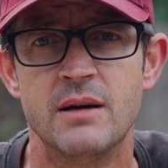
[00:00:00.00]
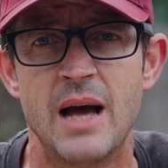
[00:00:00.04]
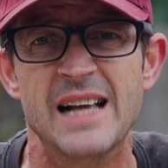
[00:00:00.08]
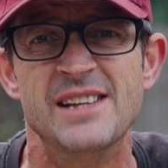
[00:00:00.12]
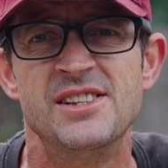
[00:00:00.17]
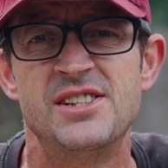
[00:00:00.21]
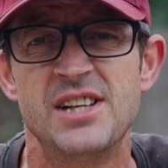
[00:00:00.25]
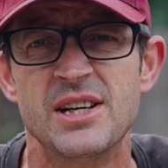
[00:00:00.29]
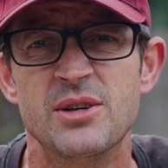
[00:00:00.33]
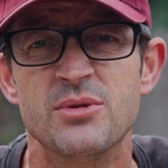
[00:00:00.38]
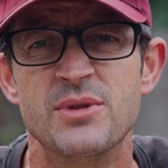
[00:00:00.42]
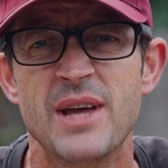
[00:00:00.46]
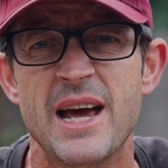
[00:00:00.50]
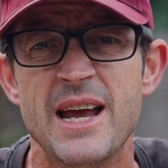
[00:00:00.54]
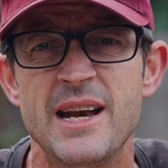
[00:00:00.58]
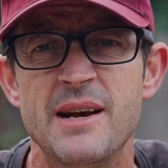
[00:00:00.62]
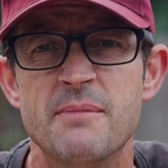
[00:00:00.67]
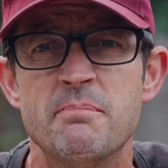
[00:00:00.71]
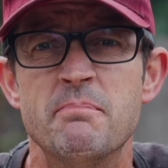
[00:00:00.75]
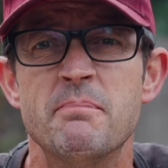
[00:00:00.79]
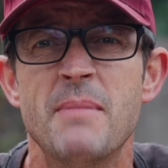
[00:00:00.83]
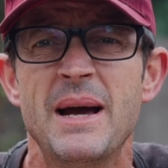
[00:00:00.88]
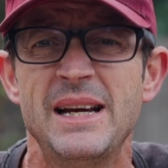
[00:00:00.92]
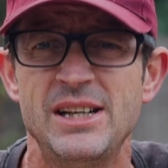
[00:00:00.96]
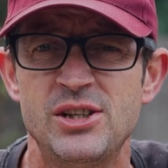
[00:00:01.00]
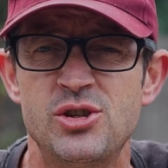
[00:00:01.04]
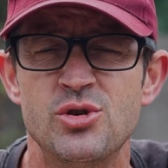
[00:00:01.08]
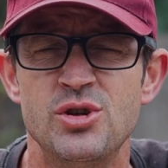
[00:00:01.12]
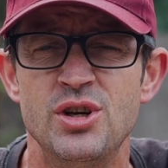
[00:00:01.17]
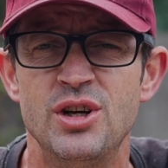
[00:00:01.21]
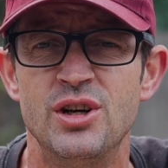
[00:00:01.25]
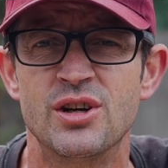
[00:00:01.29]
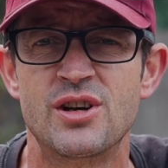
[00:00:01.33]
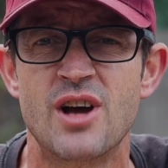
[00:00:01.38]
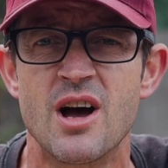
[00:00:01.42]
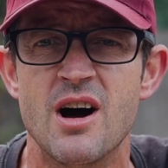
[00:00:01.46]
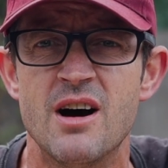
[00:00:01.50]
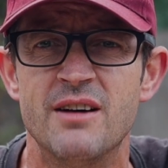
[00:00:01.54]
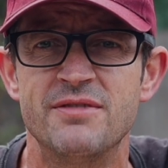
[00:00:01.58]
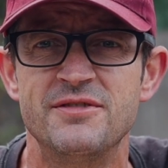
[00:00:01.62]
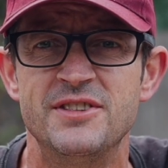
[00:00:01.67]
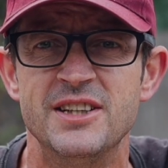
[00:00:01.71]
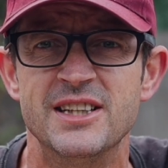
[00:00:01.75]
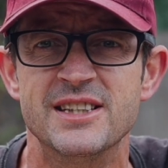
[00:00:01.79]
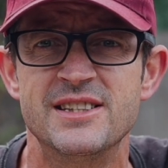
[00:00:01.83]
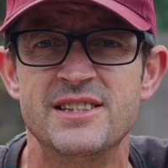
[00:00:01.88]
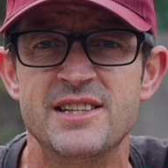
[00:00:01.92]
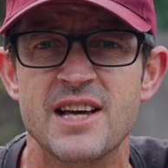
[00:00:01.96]
Until then, make sure you look
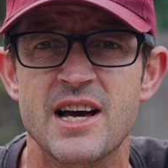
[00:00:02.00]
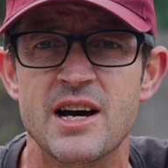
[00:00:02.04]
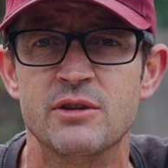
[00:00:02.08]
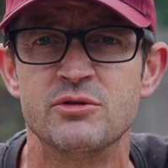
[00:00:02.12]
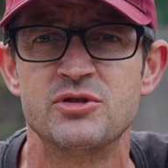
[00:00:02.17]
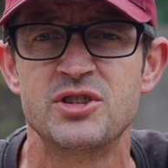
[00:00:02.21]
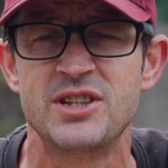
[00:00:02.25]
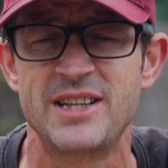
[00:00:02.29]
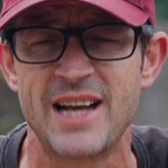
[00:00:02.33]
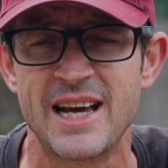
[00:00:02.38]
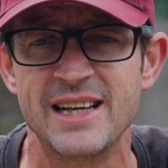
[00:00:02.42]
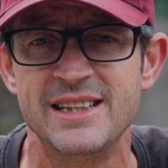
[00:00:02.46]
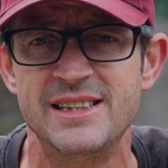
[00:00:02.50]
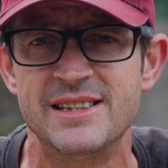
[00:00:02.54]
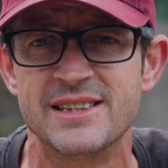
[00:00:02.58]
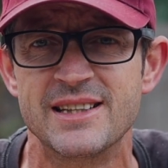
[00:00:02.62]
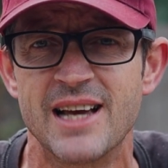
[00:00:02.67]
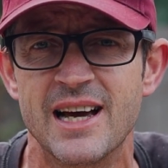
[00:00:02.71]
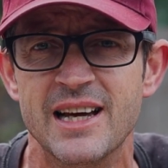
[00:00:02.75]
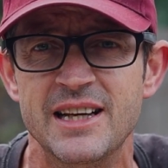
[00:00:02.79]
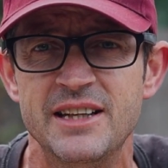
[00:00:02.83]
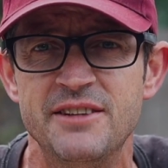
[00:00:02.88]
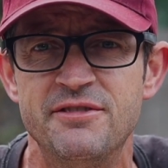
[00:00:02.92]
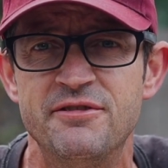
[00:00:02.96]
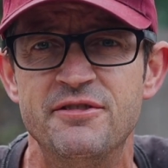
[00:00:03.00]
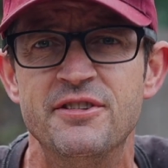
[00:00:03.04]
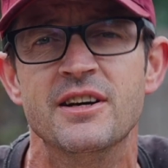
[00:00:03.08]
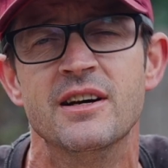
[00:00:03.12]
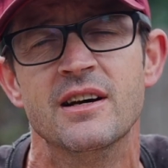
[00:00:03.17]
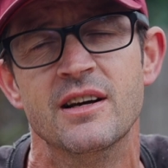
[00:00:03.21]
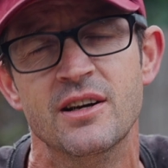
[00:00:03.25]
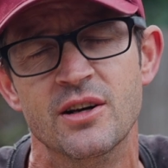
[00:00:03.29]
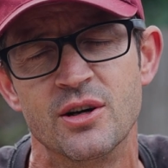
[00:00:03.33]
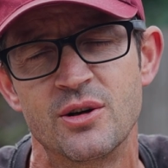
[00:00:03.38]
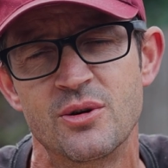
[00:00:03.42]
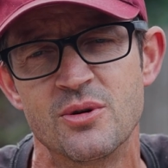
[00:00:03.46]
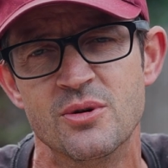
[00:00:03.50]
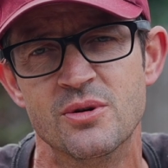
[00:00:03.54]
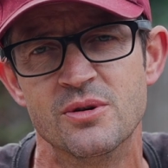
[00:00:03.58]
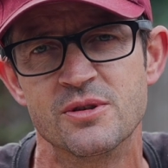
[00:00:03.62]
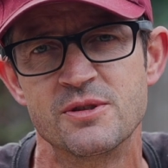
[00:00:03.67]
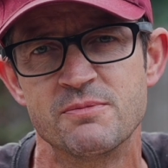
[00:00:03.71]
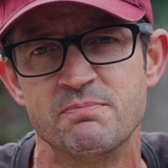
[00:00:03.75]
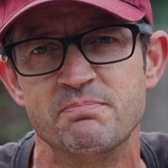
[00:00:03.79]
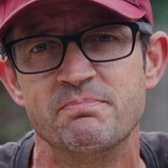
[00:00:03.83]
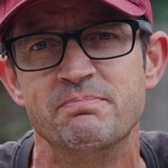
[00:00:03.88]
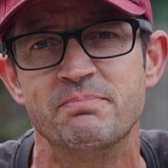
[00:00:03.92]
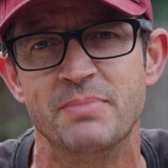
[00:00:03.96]
after yourselves, stay safe, and of
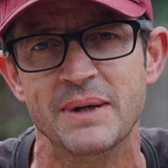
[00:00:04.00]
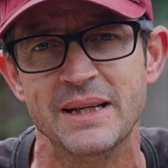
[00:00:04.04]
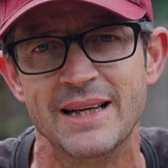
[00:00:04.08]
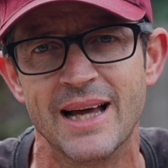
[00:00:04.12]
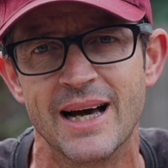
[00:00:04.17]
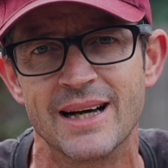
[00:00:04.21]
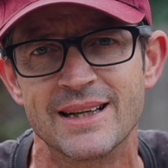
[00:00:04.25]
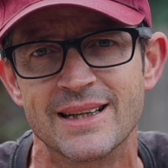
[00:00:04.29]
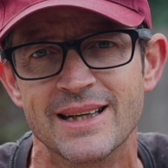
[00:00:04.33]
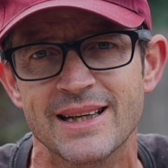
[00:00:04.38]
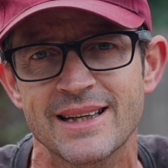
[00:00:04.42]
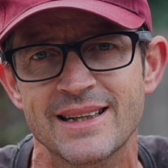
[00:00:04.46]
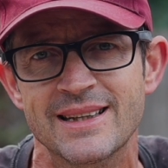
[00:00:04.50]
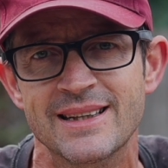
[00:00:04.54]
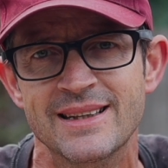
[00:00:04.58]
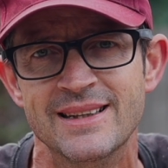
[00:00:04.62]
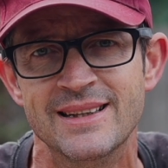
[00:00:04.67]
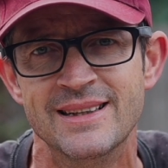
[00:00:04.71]
course, be lucky.